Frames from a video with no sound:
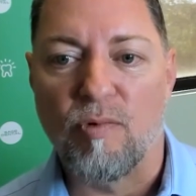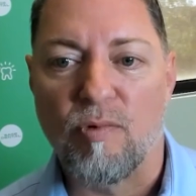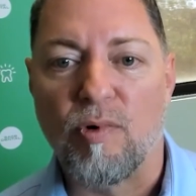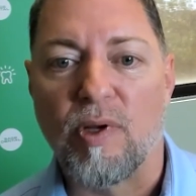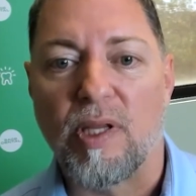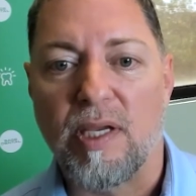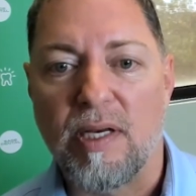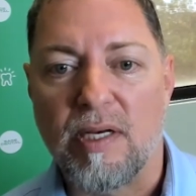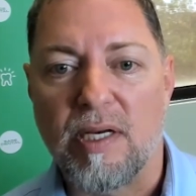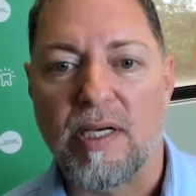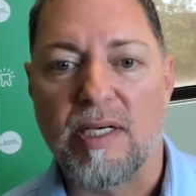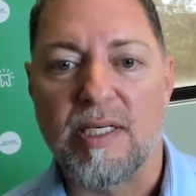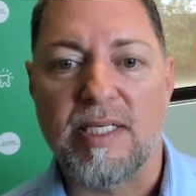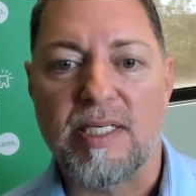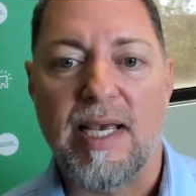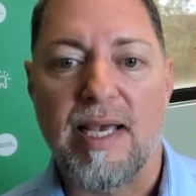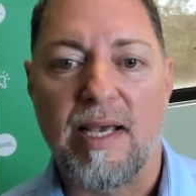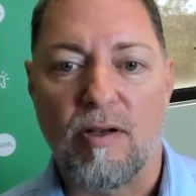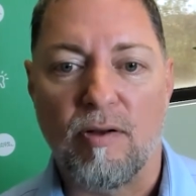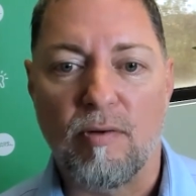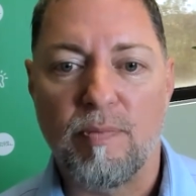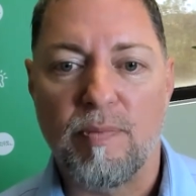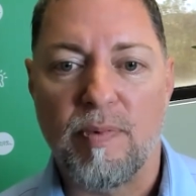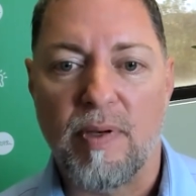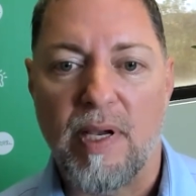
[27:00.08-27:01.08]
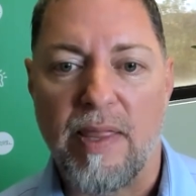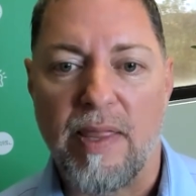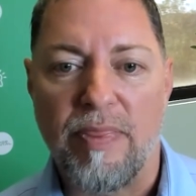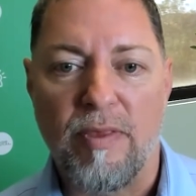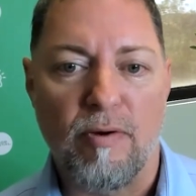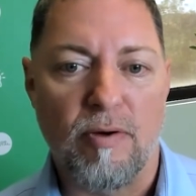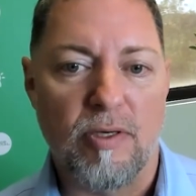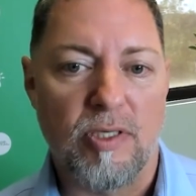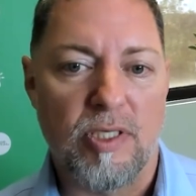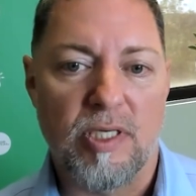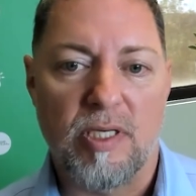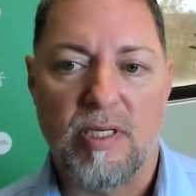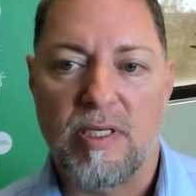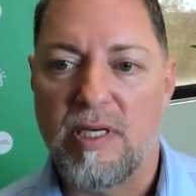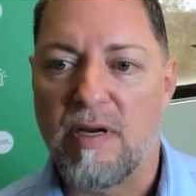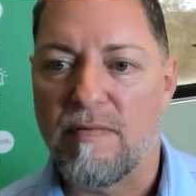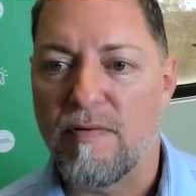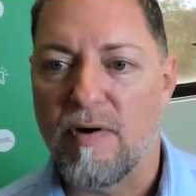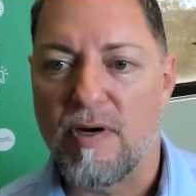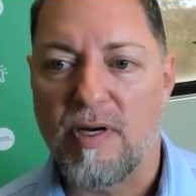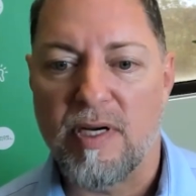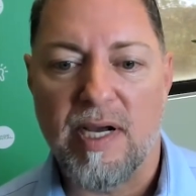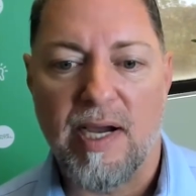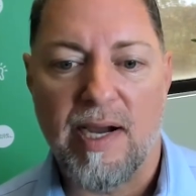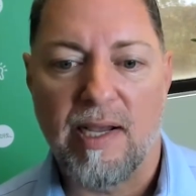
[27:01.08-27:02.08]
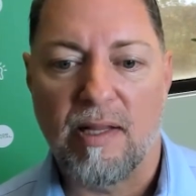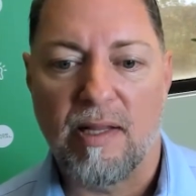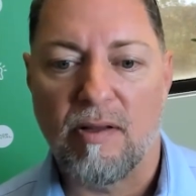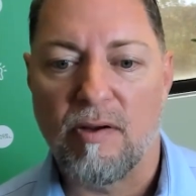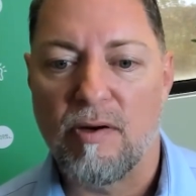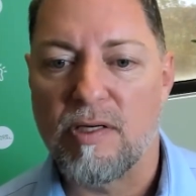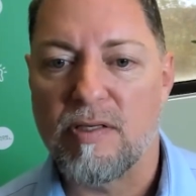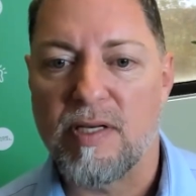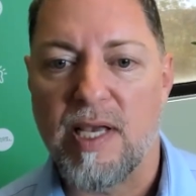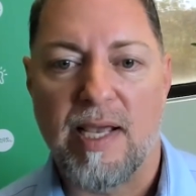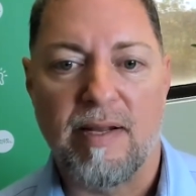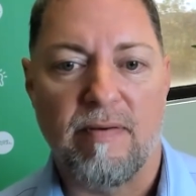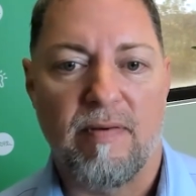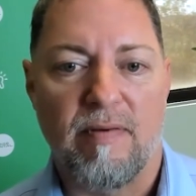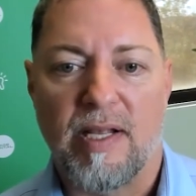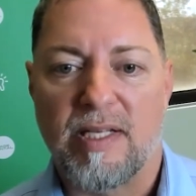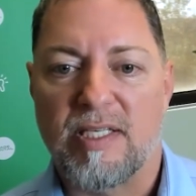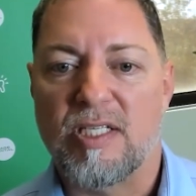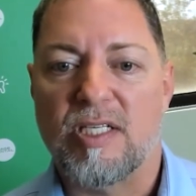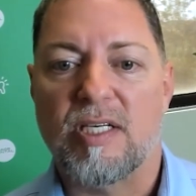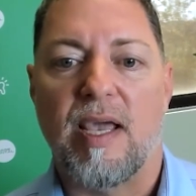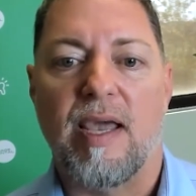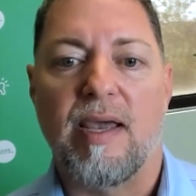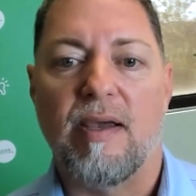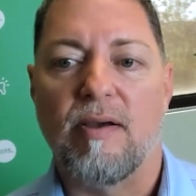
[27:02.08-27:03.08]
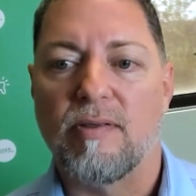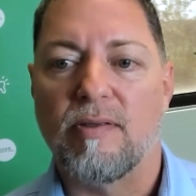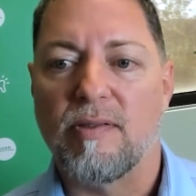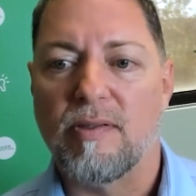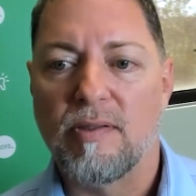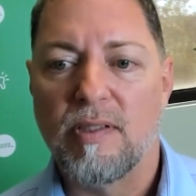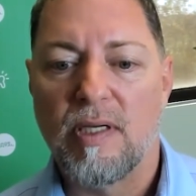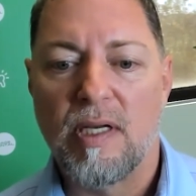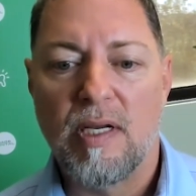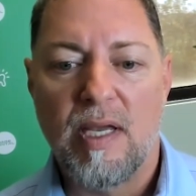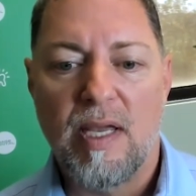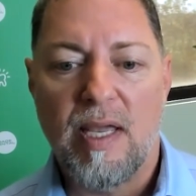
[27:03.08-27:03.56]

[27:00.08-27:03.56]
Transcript: really does help, and there's different dialers at scale